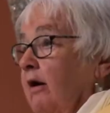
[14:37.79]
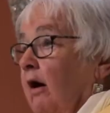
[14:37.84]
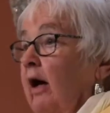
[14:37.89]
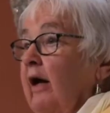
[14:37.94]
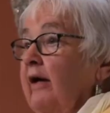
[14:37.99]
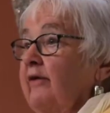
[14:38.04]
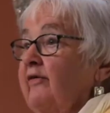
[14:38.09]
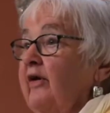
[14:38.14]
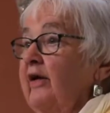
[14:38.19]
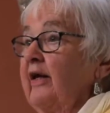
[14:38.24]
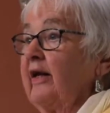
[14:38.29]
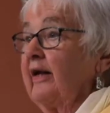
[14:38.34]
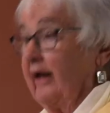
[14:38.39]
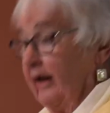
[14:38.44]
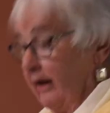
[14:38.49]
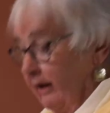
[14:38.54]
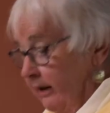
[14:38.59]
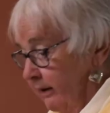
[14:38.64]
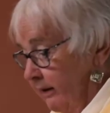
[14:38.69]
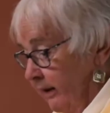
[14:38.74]
Ozzie and
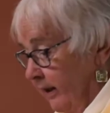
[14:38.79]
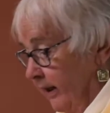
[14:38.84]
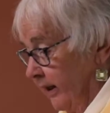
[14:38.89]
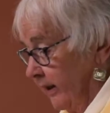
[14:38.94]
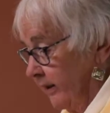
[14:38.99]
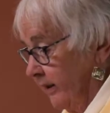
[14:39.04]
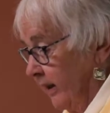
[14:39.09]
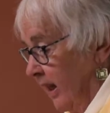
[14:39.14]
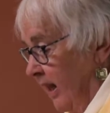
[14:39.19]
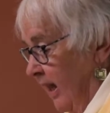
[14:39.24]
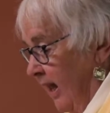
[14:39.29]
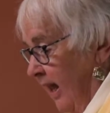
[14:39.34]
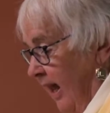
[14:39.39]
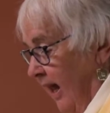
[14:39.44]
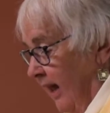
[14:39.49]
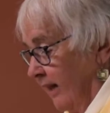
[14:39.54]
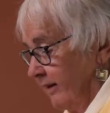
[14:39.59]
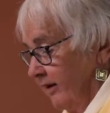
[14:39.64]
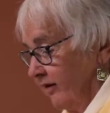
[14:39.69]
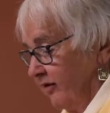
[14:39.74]
Harriet,
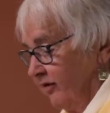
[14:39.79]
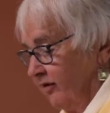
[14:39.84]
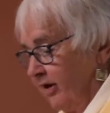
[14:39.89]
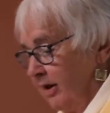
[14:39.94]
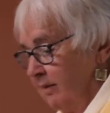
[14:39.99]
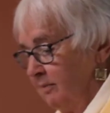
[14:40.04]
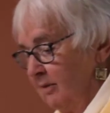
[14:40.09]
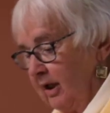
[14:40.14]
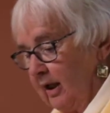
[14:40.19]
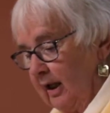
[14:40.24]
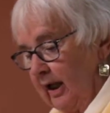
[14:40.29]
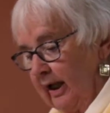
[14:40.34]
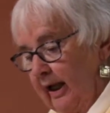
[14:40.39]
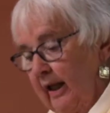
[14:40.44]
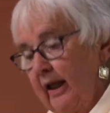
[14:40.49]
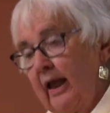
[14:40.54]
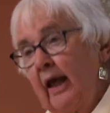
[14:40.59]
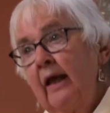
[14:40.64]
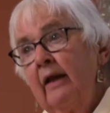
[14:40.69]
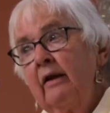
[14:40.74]
and the seemingly
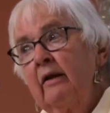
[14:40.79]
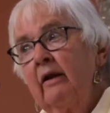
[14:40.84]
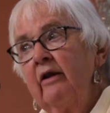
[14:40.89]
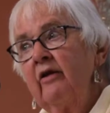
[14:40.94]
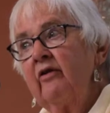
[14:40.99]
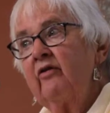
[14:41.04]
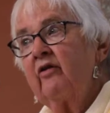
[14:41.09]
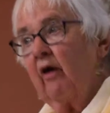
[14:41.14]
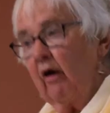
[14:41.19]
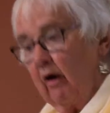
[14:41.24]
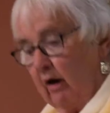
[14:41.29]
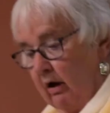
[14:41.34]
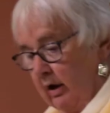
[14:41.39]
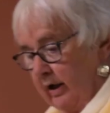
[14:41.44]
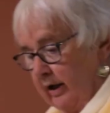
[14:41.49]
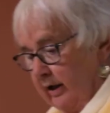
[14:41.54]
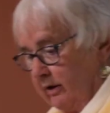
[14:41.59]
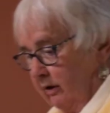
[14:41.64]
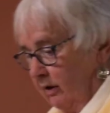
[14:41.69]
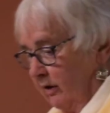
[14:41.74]
endless
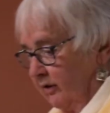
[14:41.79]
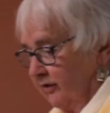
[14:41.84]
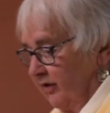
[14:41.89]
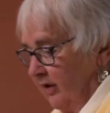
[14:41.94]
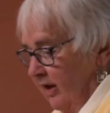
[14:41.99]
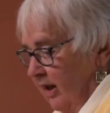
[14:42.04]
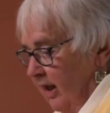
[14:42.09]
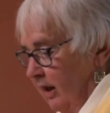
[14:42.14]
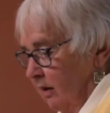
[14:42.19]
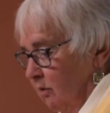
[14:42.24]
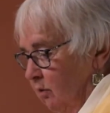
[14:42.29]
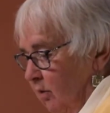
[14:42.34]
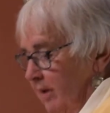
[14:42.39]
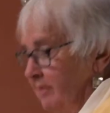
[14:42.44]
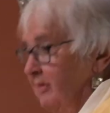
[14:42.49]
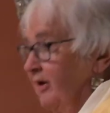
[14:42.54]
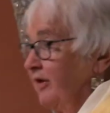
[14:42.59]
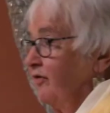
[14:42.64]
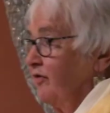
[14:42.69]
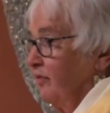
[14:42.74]
articles in
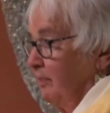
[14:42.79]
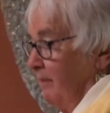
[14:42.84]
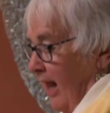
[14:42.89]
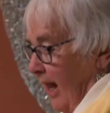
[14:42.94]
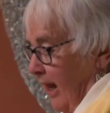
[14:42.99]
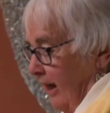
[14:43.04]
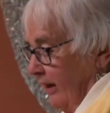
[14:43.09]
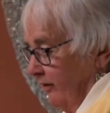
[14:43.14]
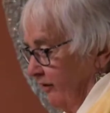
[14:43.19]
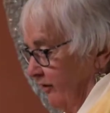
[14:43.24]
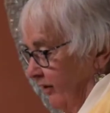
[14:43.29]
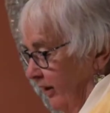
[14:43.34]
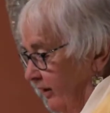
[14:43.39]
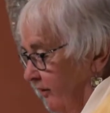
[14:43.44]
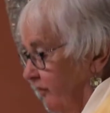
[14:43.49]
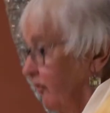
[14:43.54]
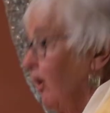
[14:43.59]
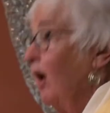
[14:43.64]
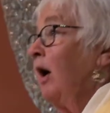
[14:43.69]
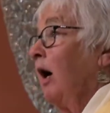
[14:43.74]
women's
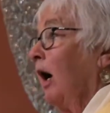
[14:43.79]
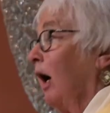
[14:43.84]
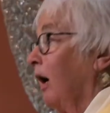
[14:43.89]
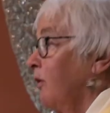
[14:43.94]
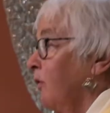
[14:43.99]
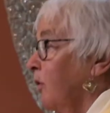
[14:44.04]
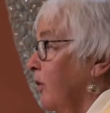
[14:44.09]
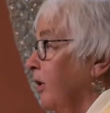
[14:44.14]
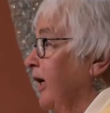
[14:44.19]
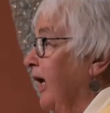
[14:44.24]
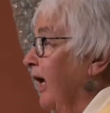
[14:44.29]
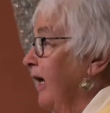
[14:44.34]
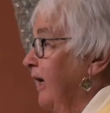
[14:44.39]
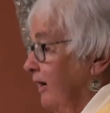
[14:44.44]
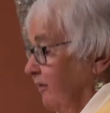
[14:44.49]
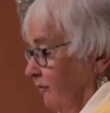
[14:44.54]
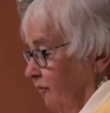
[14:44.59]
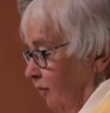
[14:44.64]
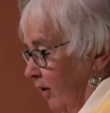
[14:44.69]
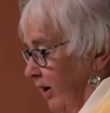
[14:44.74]
magazines on
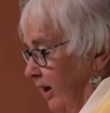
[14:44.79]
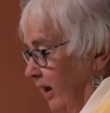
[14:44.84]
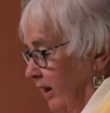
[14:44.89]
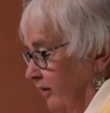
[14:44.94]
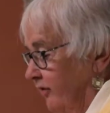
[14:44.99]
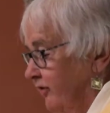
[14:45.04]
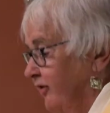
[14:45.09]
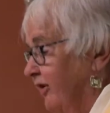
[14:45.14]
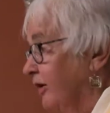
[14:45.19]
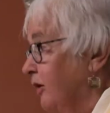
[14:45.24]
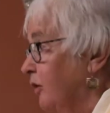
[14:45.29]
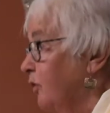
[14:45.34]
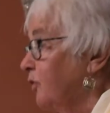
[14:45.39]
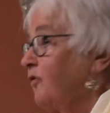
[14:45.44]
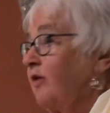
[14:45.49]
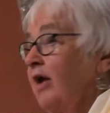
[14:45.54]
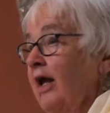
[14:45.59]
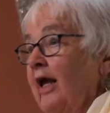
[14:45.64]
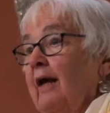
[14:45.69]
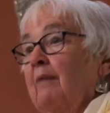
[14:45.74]
creative ways to
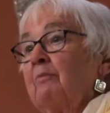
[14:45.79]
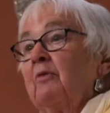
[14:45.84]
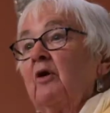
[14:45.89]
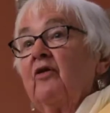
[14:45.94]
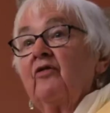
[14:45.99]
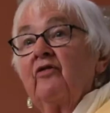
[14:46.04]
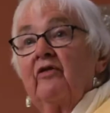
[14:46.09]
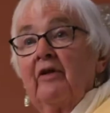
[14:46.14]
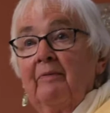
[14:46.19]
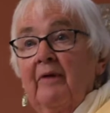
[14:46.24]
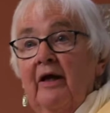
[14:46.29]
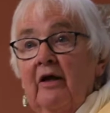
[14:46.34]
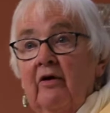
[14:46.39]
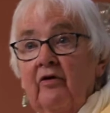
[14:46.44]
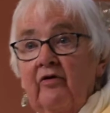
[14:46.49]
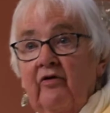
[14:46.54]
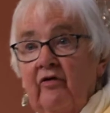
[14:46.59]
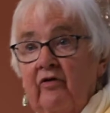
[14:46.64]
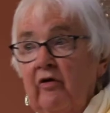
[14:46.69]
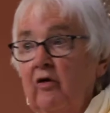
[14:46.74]
use Campbell's tomato
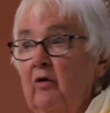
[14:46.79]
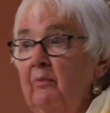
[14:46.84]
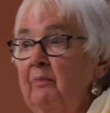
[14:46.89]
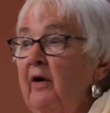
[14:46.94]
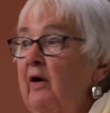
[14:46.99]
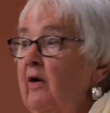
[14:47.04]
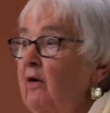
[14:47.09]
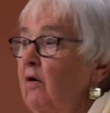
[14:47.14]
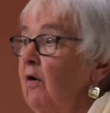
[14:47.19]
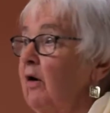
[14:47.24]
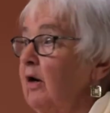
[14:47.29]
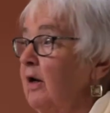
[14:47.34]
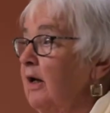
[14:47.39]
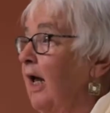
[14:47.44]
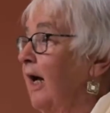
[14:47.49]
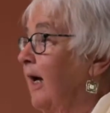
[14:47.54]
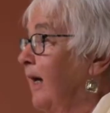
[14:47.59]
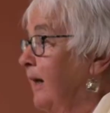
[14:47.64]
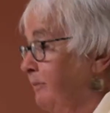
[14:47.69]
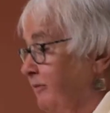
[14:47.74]
soup or
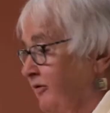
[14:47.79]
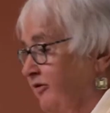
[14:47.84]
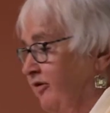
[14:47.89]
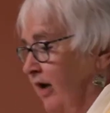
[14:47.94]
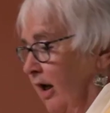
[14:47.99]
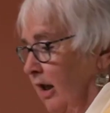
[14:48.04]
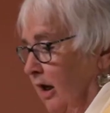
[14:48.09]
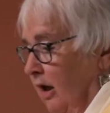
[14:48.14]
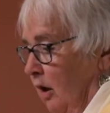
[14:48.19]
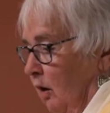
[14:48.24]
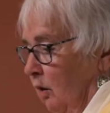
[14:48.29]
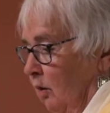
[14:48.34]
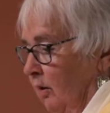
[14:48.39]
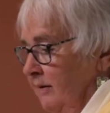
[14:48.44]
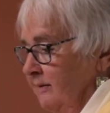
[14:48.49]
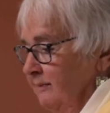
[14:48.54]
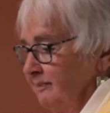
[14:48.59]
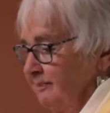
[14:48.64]
lime jello.